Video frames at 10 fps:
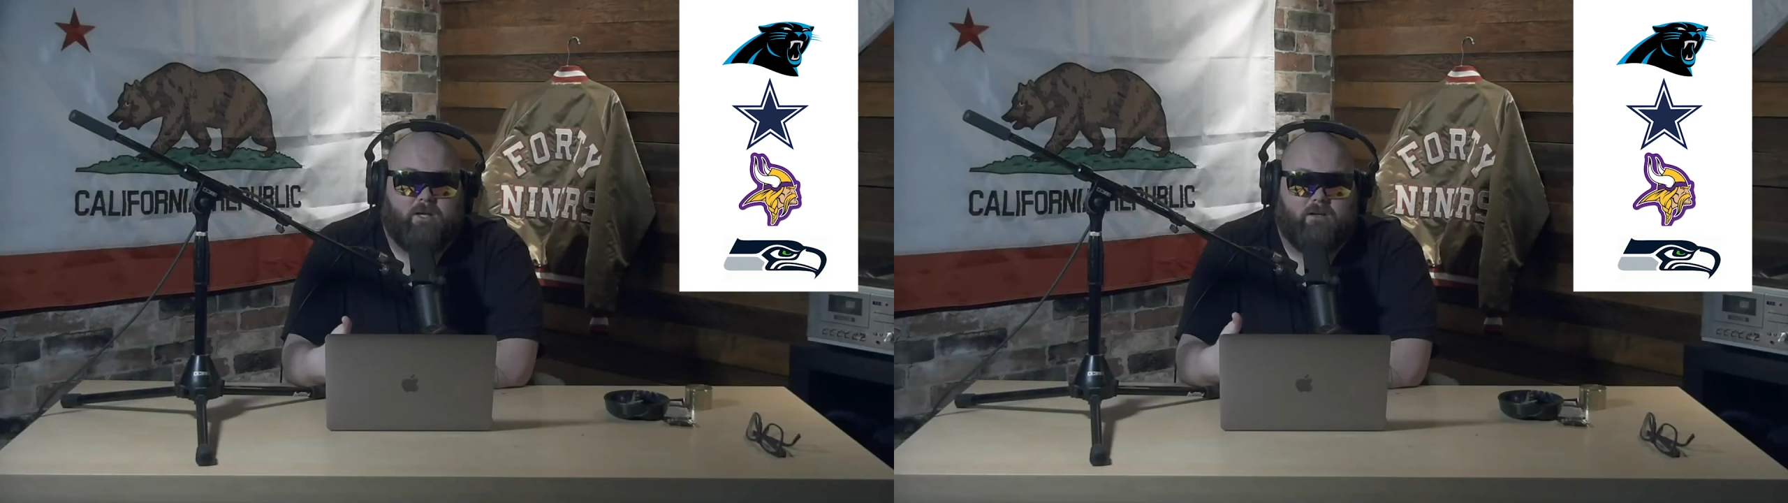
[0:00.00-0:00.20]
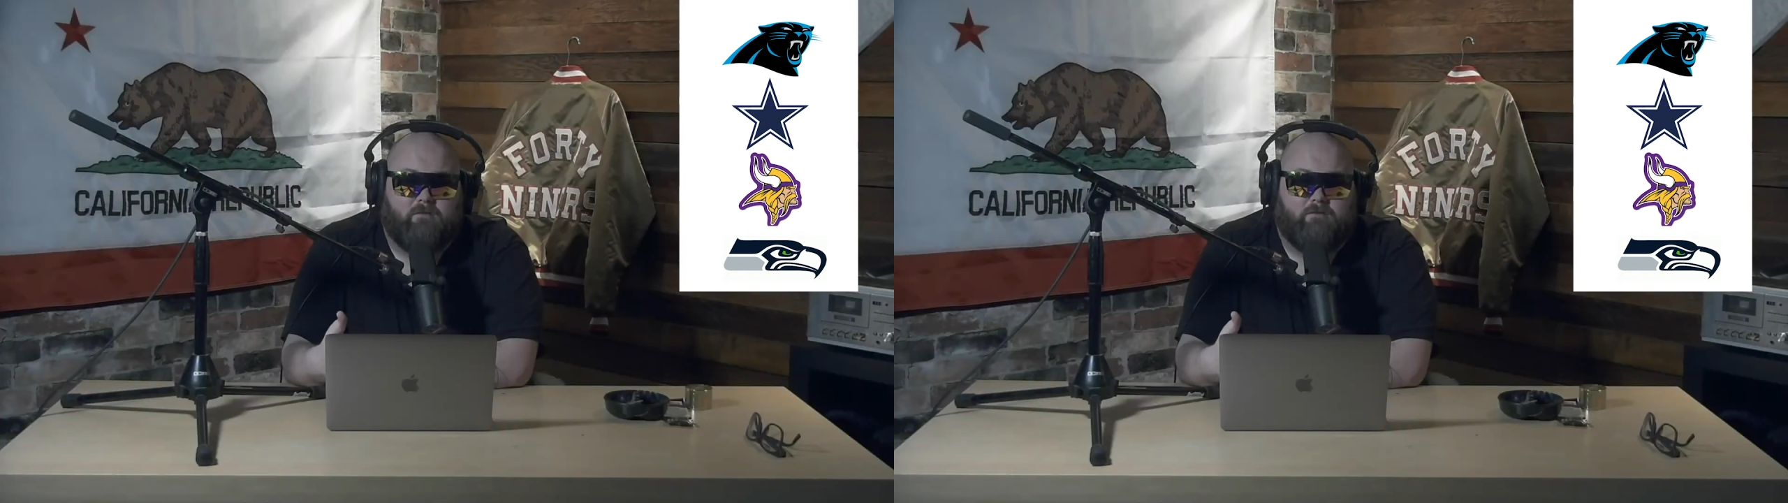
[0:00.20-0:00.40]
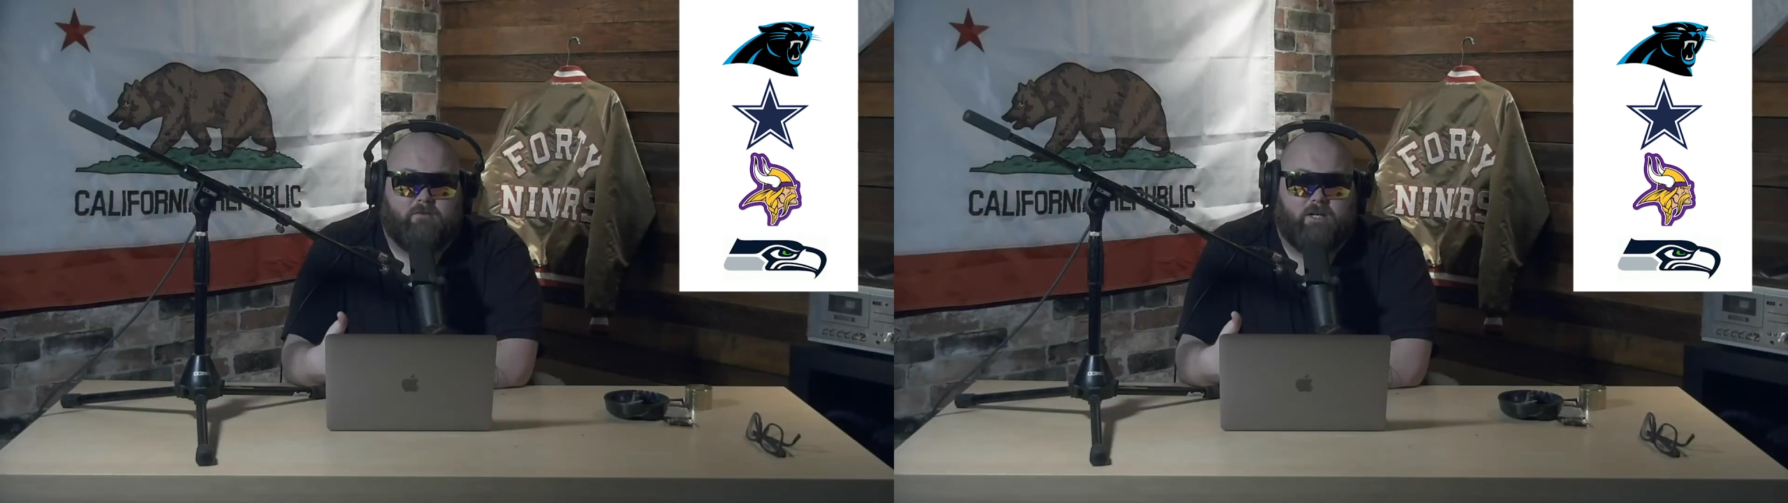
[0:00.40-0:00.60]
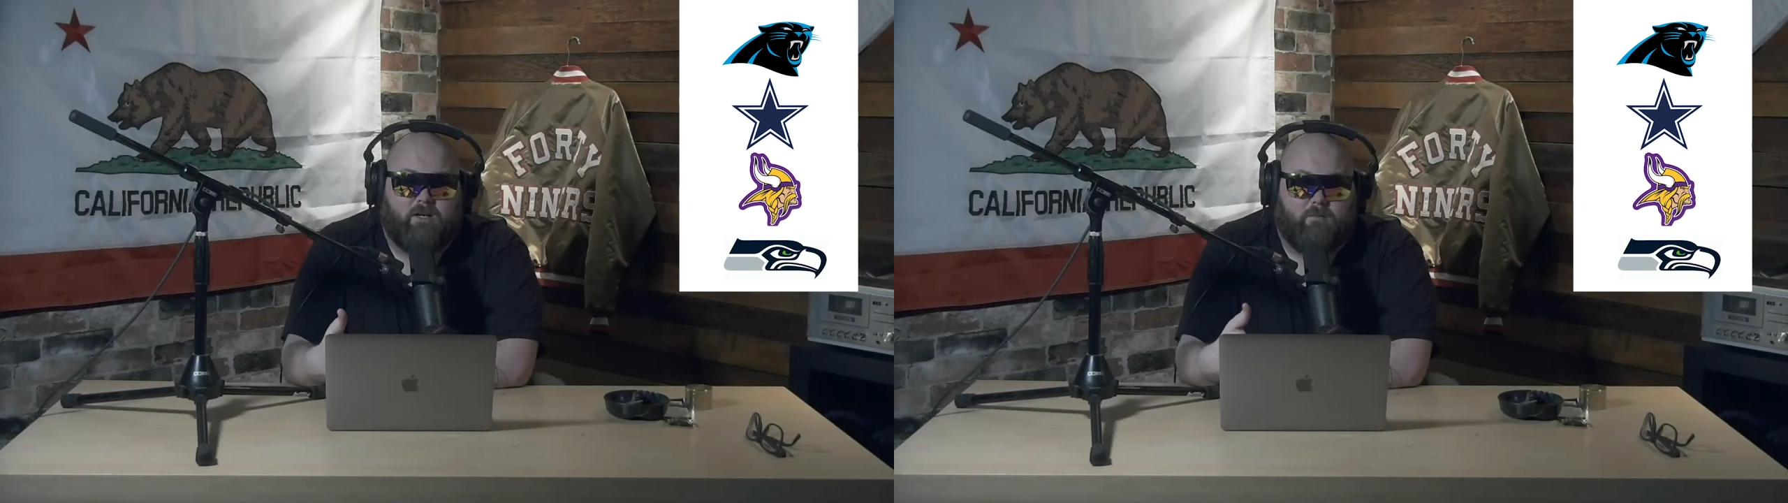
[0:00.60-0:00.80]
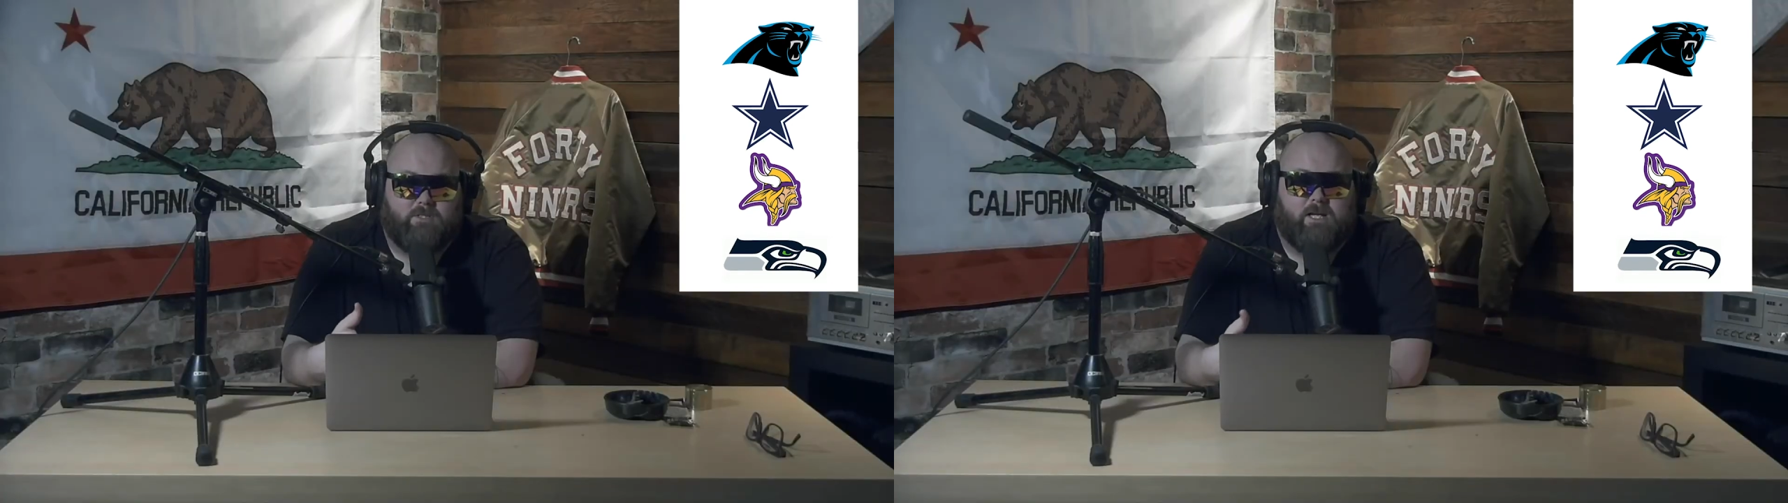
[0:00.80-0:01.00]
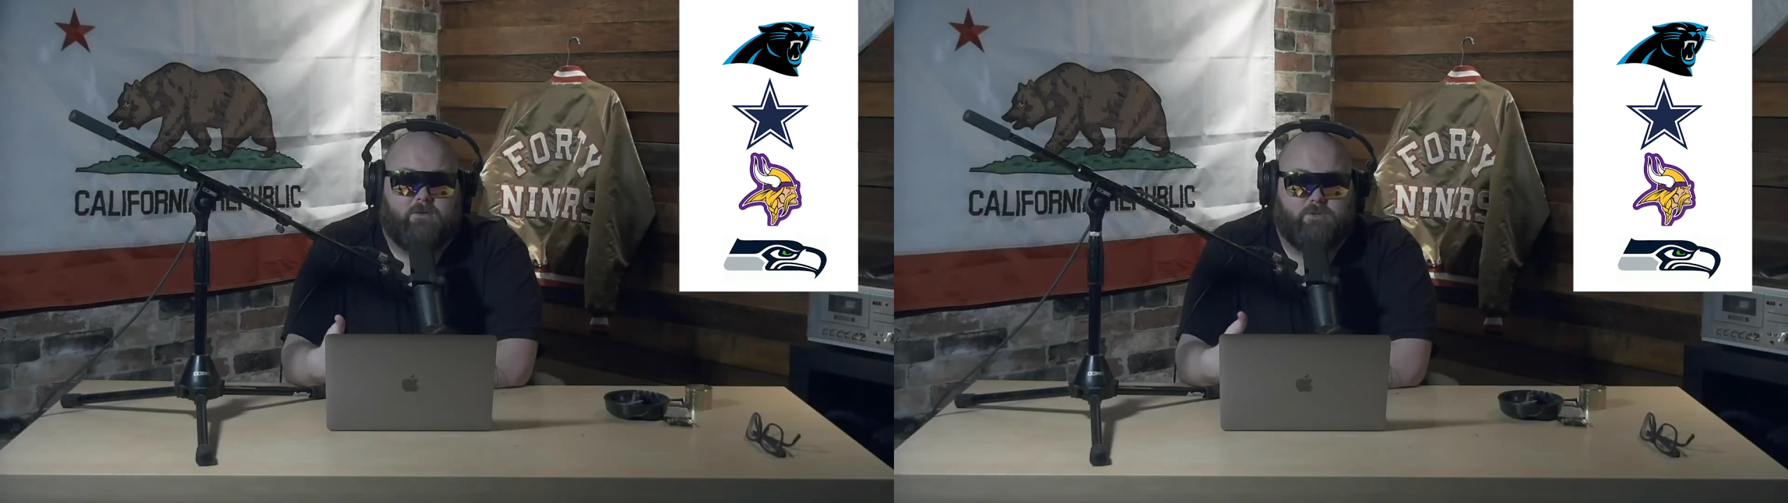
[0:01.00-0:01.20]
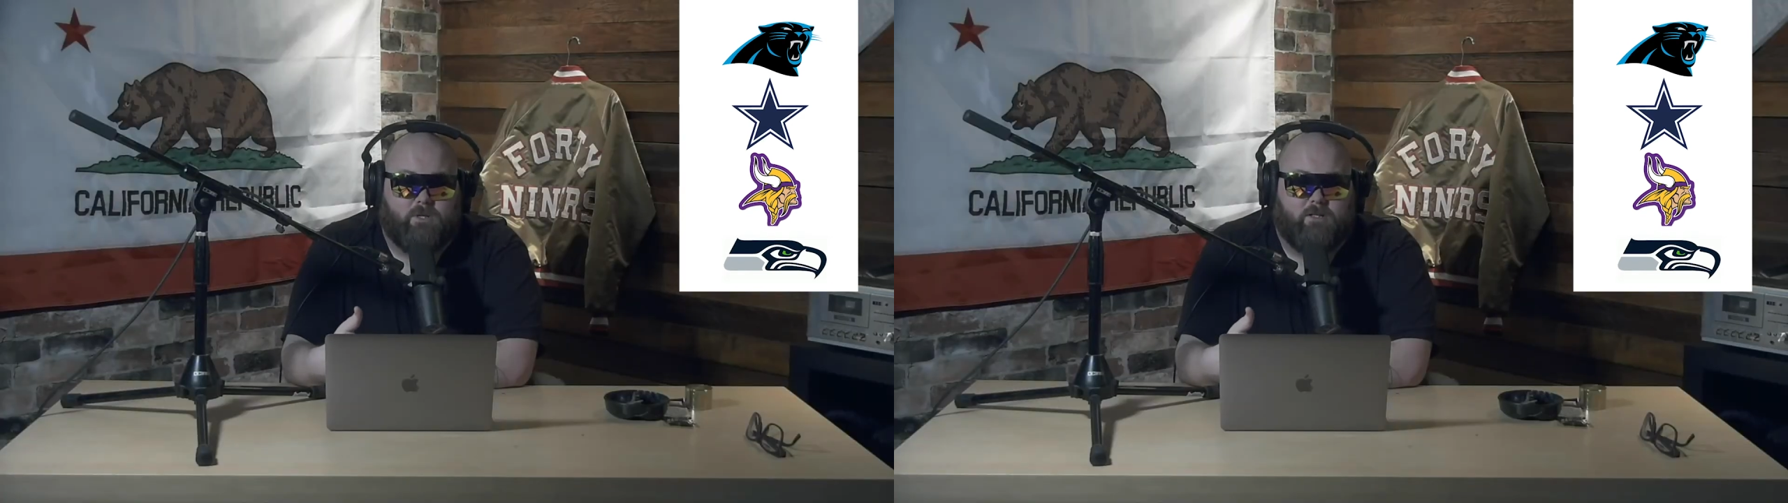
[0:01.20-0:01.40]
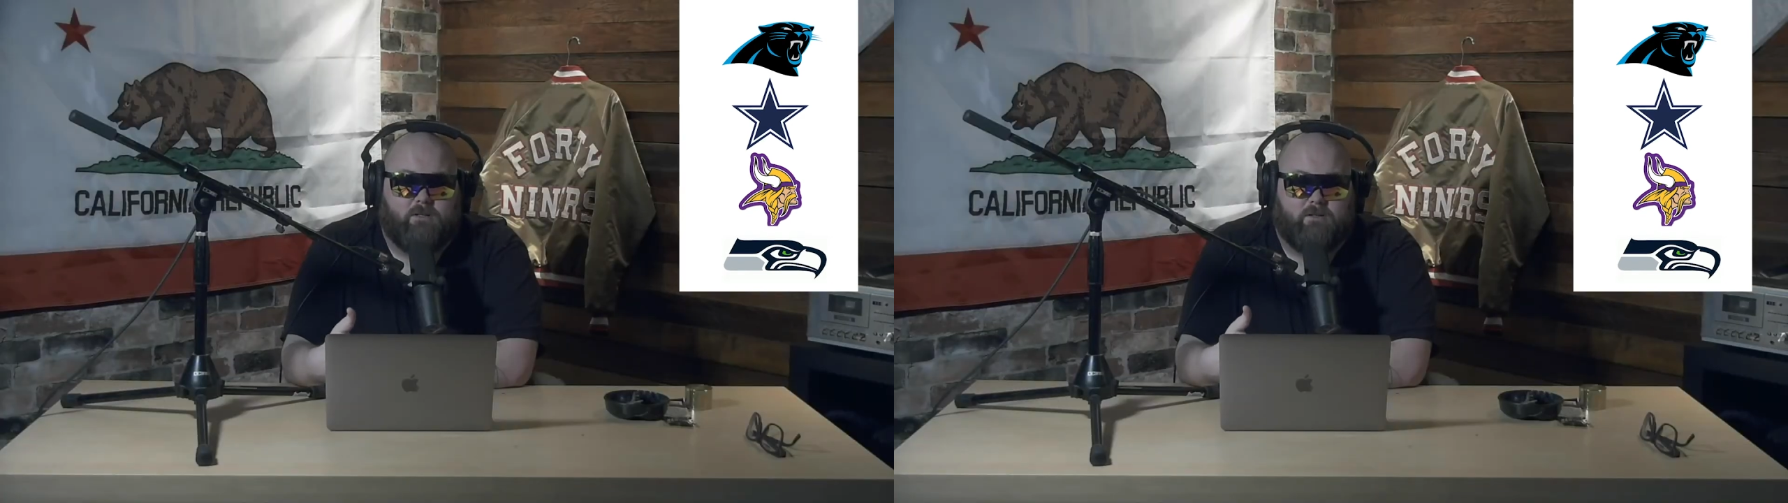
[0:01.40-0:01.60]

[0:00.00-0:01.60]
if it comes down to it and